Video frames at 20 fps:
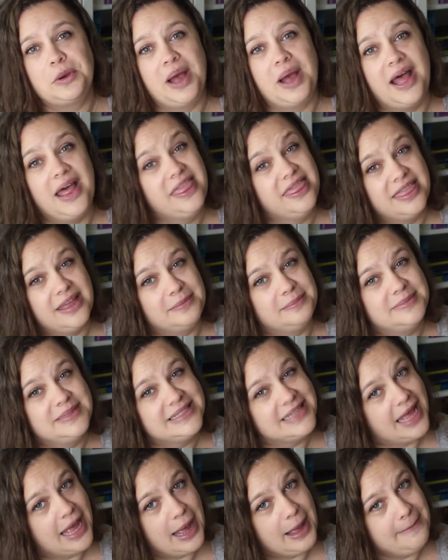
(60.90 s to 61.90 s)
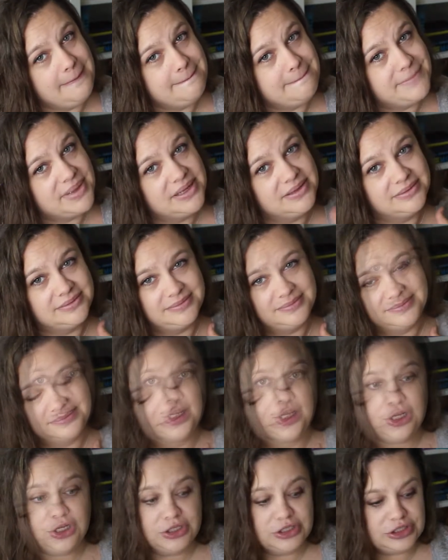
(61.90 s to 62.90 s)
a thumbs up.
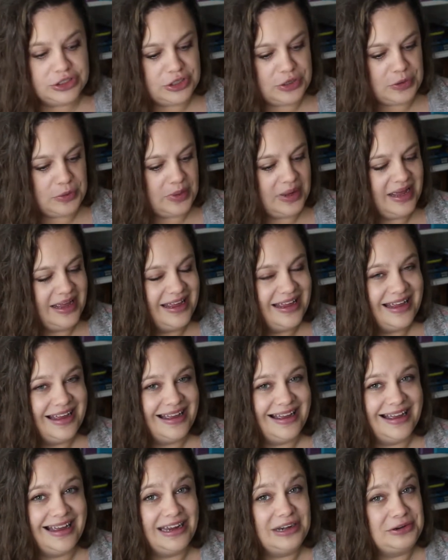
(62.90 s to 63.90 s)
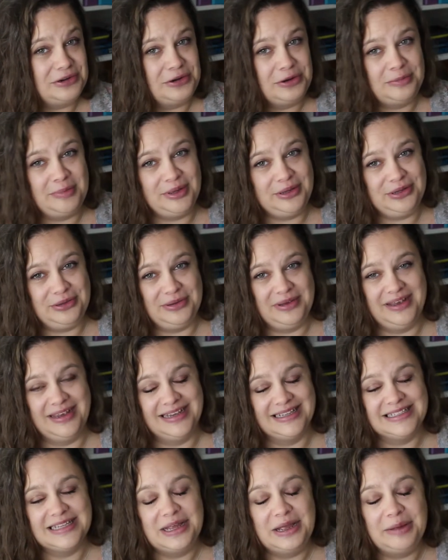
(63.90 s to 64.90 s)
So, I don't know about you
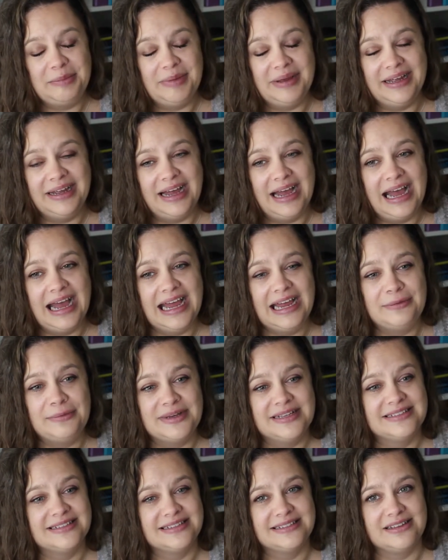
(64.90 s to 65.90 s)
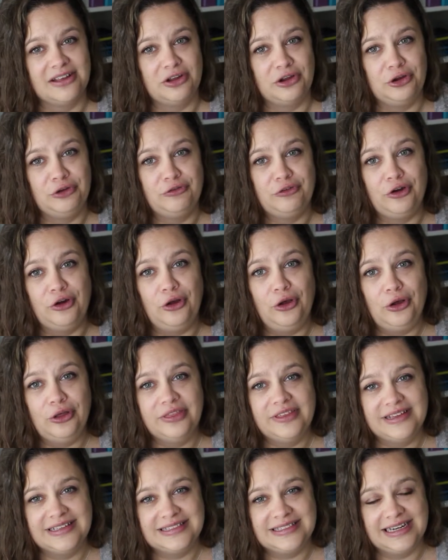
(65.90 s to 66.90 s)
guys, but I was a sucker for all
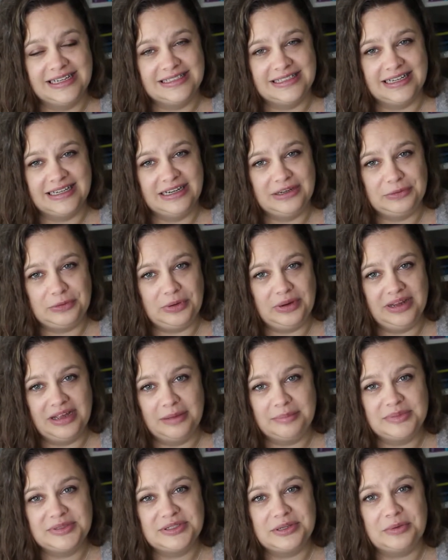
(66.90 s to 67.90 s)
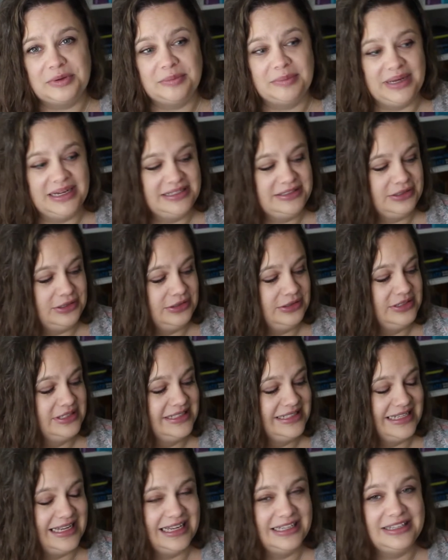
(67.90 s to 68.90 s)
things Titanic growing up. So when my daughter
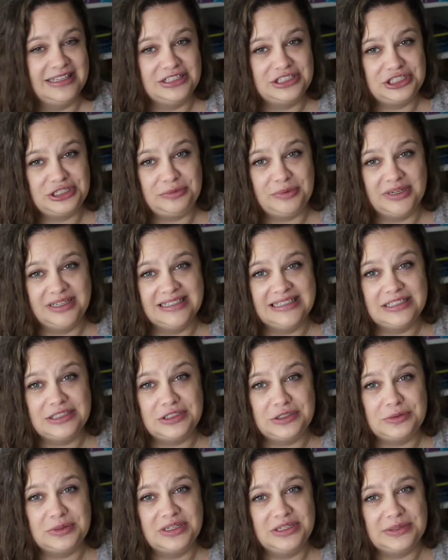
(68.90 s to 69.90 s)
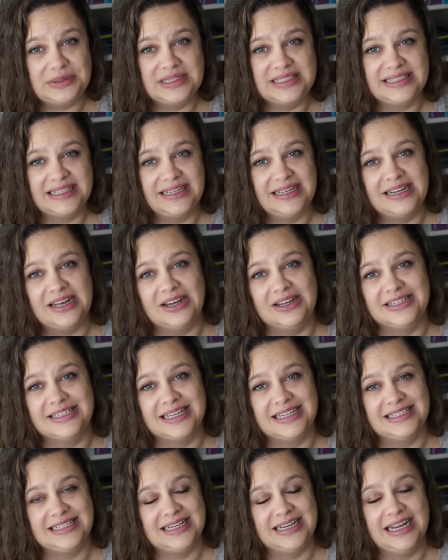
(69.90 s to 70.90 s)
said that she wanted to do a unit study on
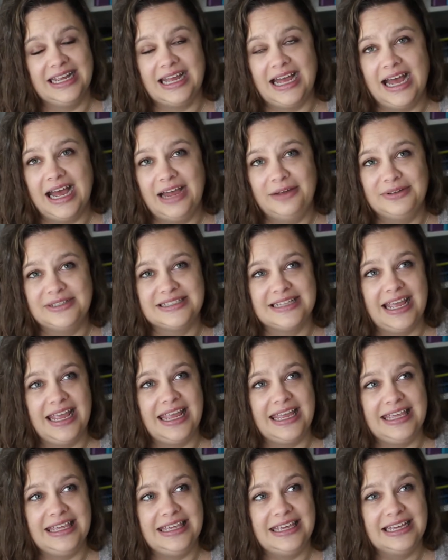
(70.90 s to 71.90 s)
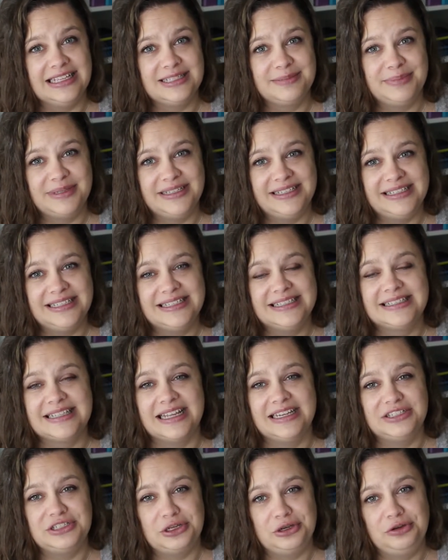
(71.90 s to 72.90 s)
Titanic, I was like, yes please,
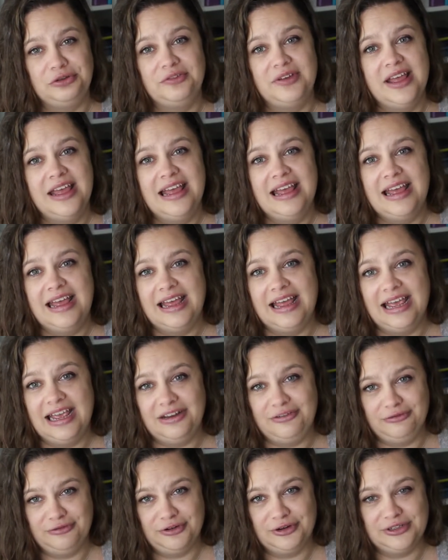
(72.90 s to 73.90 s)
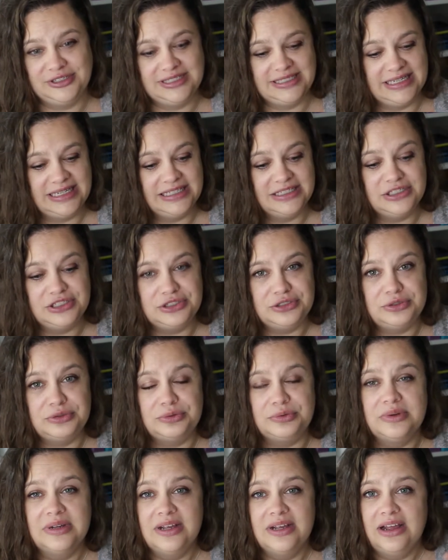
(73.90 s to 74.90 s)
and dove headfirst
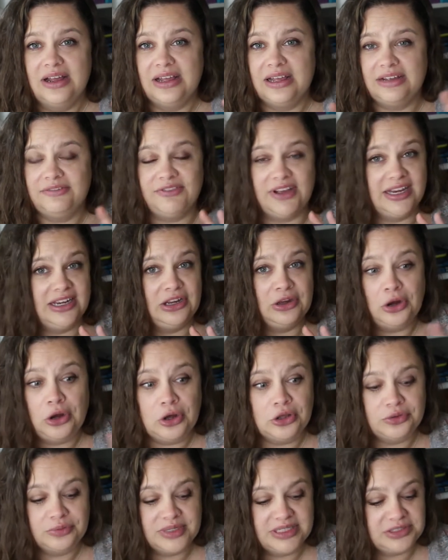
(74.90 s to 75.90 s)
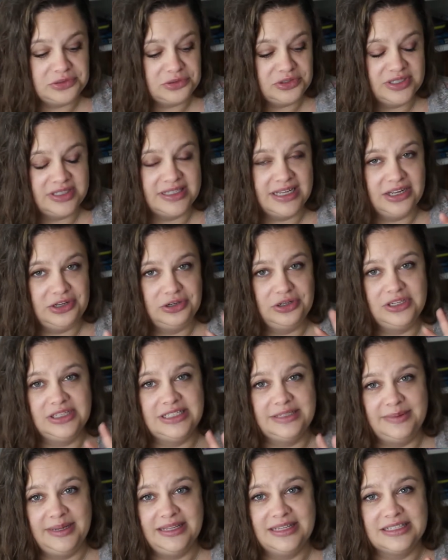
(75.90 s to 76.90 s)
into finding all the resources I could
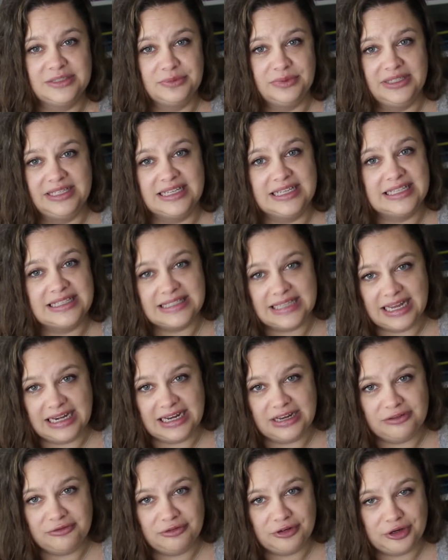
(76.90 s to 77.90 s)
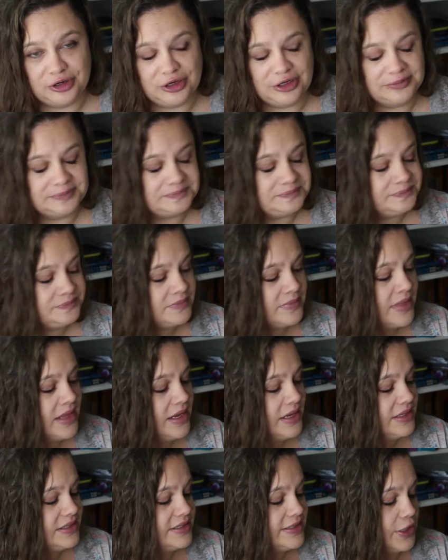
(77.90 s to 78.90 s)
to make this really exciting for her.
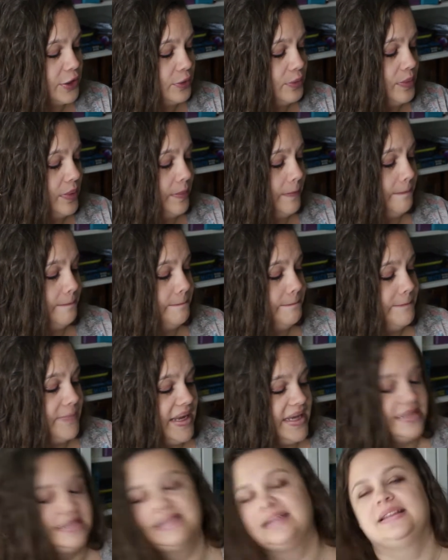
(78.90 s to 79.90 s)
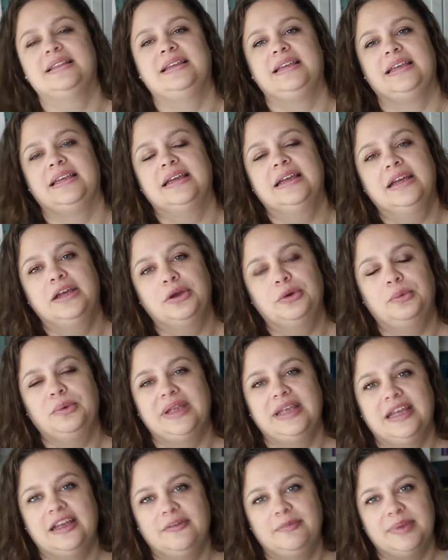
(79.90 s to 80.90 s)
So basically,
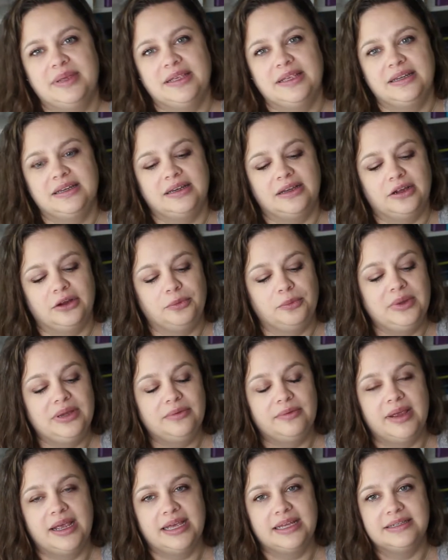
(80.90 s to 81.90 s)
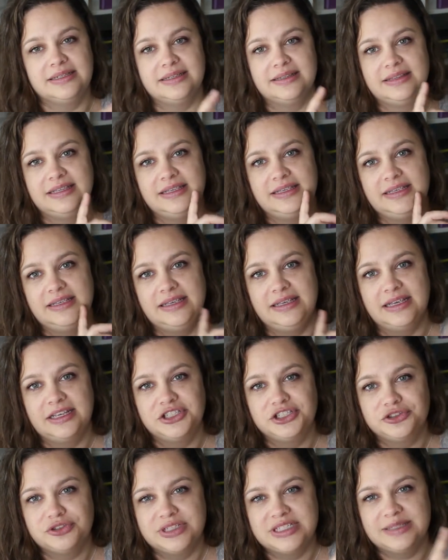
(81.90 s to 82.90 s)
we read the
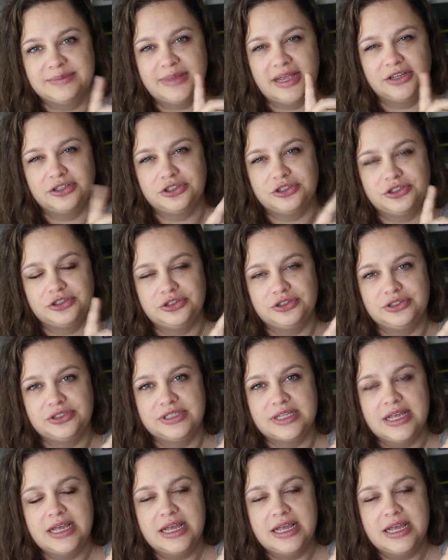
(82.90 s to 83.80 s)
History Smashers